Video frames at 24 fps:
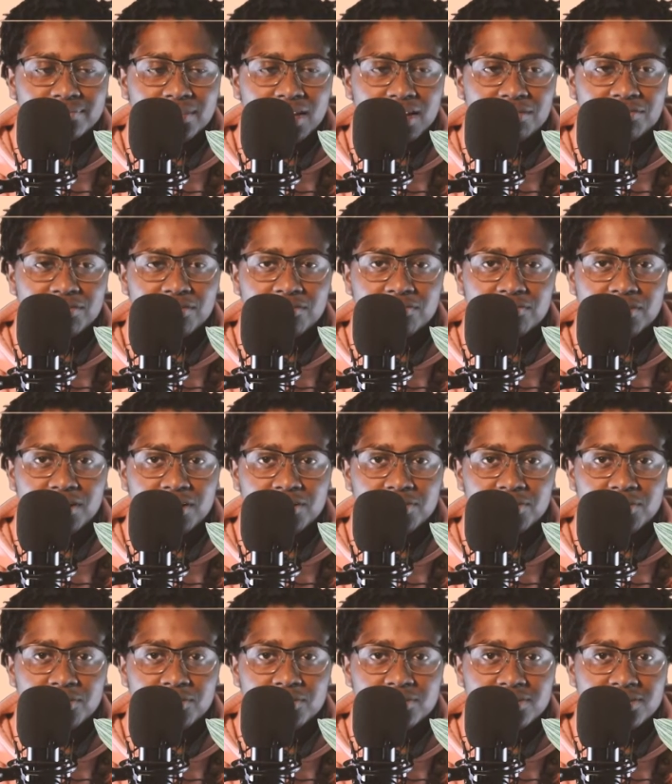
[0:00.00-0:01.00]
having found
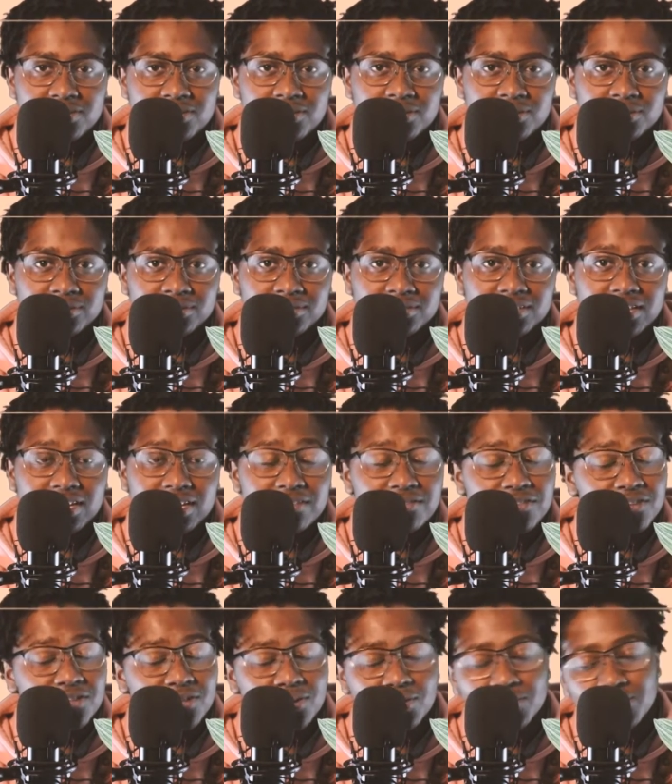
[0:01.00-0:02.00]
those needles.
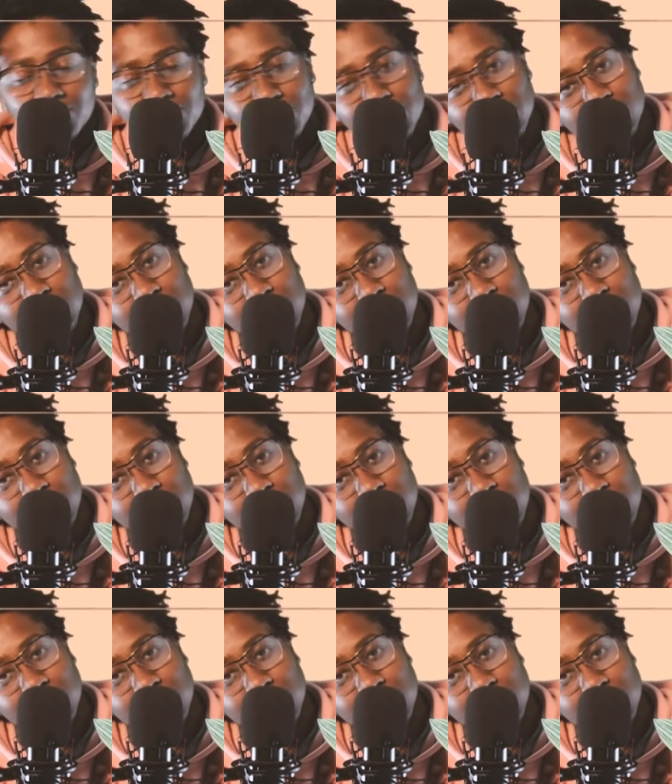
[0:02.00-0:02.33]
If you don't know the